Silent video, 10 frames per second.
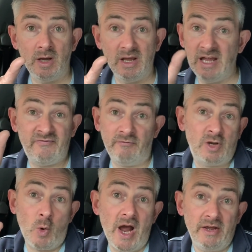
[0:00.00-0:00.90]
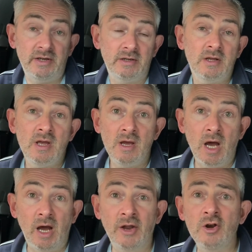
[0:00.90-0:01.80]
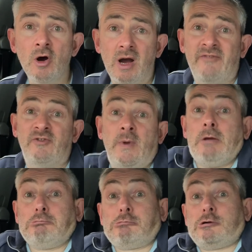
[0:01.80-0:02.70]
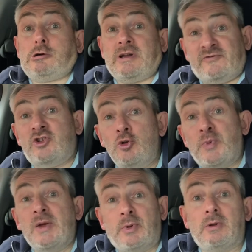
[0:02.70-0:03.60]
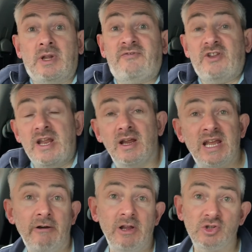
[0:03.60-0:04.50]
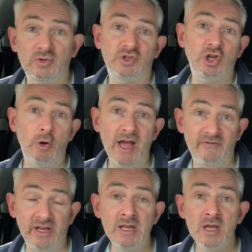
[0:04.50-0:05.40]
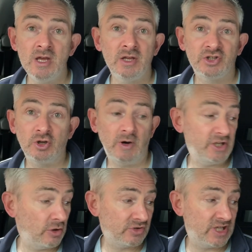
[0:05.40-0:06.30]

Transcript: if required and not have to have two people lifting it and carrying it, because it was so heavy. So I used